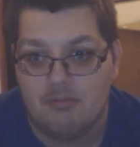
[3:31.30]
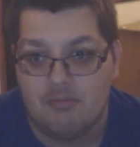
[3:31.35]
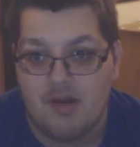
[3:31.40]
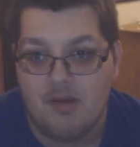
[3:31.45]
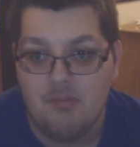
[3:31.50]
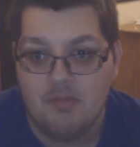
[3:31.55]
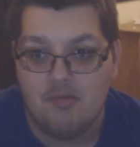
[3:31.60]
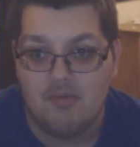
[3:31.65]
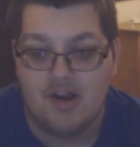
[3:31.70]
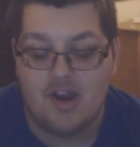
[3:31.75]

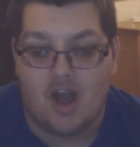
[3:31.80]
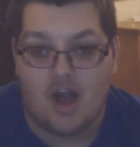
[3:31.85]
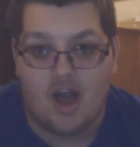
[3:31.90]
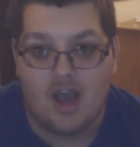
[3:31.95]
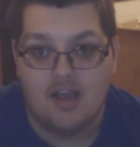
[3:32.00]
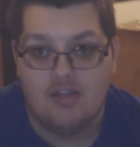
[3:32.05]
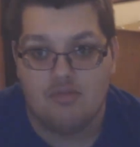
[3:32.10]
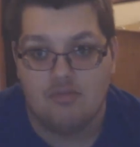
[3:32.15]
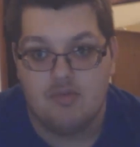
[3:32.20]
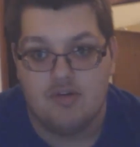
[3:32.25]
remember when
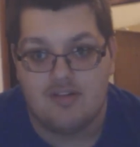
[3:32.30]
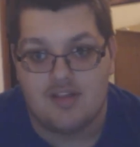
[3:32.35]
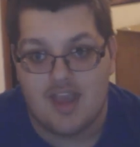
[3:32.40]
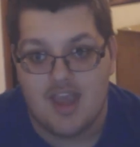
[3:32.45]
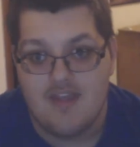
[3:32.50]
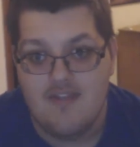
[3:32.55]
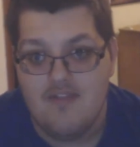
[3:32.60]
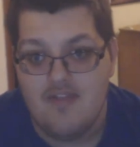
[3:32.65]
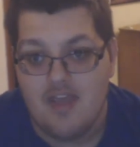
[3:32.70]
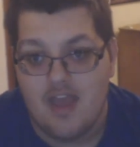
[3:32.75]
Aizen was
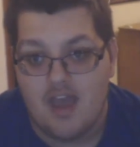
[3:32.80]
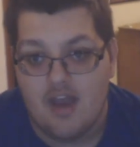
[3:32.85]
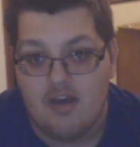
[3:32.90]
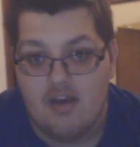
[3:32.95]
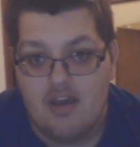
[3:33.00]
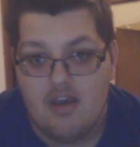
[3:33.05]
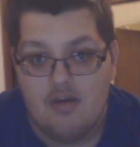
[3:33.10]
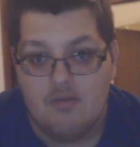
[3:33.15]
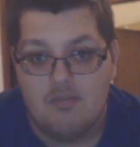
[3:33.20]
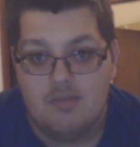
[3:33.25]
in there,
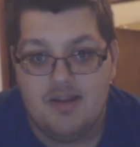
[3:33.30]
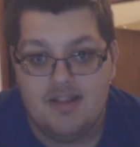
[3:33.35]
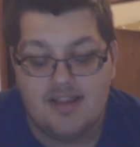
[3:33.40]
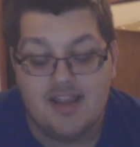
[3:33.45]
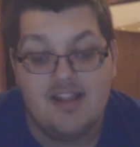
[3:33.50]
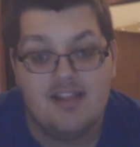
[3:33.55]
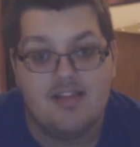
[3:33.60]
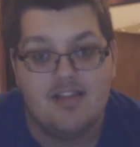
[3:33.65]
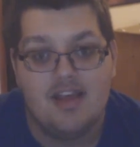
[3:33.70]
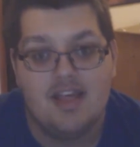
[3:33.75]
we
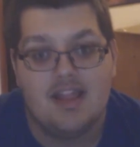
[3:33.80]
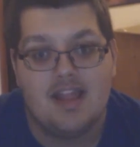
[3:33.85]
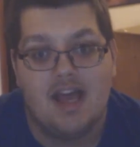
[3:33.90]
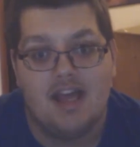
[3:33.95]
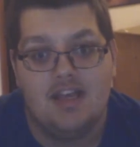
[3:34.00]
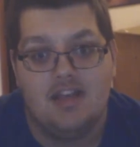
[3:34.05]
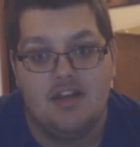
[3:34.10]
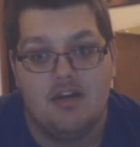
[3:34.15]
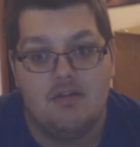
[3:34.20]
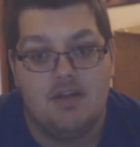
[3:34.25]
did see
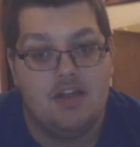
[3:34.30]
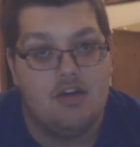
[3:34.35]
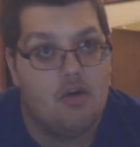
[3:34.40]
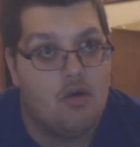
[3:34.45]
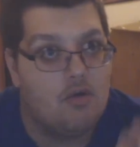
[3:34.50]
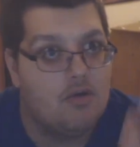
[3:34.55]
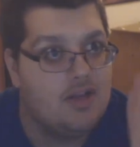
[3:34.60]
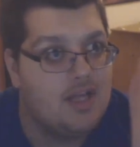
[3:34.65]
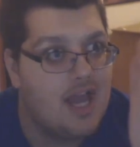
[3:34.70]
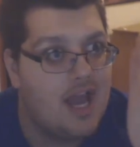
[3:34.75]
that, you know, he
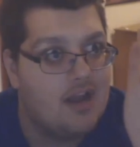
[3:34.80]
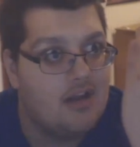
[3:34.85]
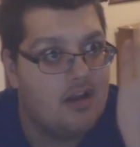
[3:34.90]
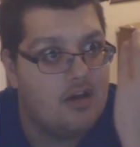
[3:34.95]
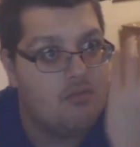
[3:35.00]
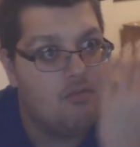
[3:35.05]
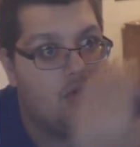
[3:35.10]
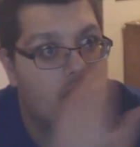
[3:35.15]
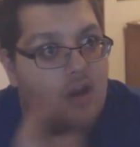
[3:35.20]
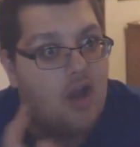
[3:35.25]
already had,
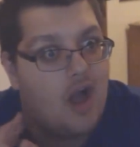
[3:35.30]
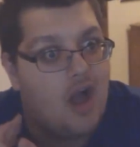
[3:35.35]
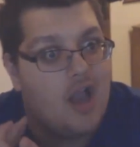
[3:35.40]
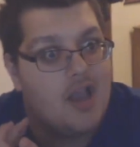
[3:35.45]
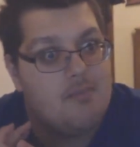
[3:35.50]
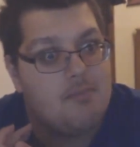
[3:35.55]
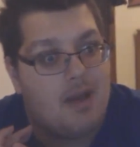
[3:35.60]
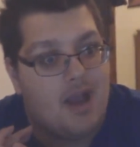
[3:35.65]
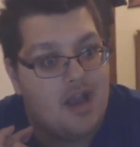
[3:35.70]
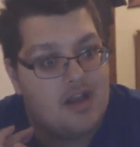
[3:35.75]
like, one
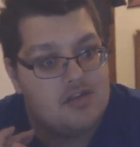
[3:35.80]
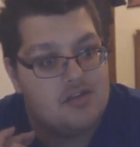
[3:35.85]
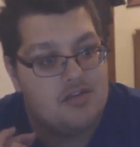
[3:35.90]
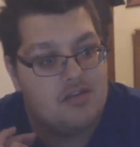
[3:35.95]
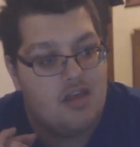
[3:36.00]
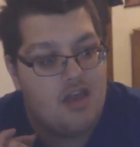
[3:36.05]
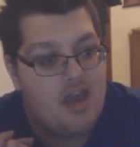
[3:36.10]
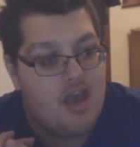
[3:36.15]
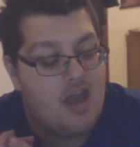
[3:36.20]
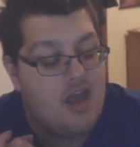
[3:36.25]
eye patch
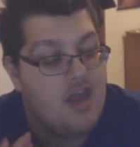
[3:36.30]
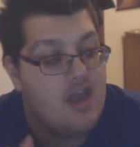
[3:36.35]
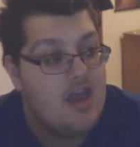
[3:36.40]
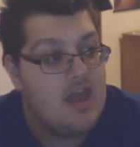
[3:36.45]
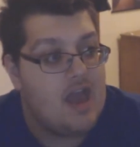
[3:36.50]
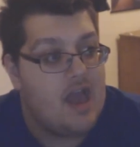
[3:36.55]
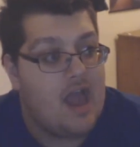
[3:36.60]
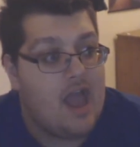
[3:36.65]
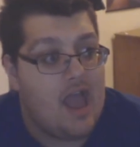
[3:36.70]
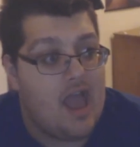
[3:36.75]
there,
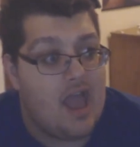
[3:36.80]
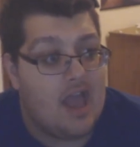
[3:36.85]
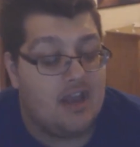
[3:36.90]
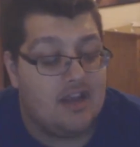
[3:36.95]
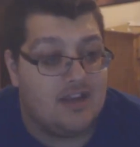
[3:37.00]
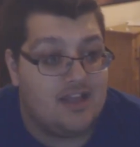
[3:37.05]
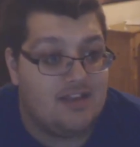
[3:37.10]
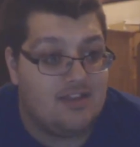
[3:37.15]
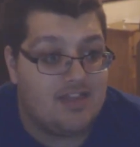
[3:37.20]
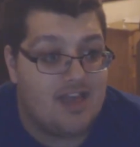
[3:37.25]

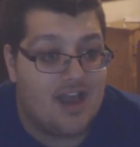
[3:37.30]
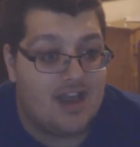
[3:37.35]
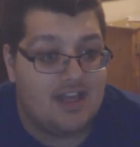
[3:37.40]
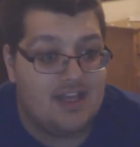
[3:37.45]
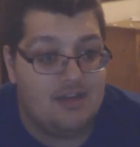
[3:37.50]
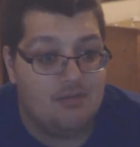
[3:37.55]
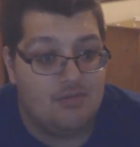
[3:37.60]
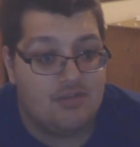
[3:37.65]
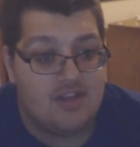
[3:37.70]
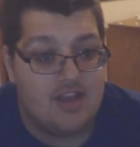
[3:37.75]
and
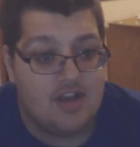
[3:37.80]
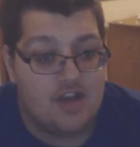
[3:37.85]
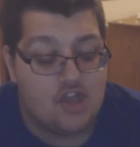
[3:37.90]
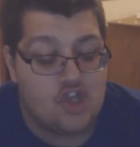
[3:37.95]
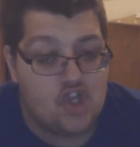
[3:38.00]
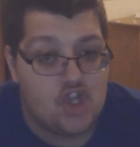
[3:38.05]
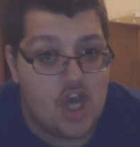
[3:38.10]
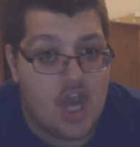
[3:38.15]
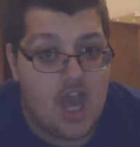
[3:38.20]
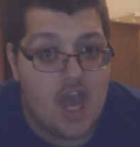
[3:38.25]
he was in a
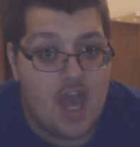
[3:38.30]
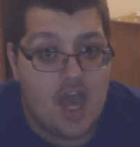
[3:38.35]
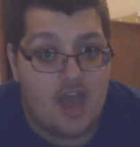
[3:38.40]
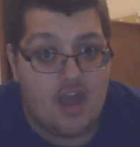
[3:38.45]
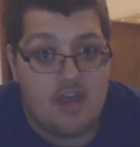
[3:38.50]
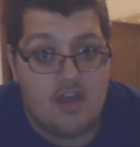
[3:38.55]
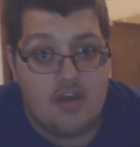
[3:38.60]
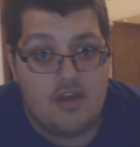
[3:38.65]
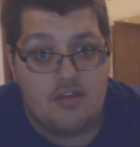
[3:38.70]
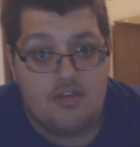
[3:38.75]
chair.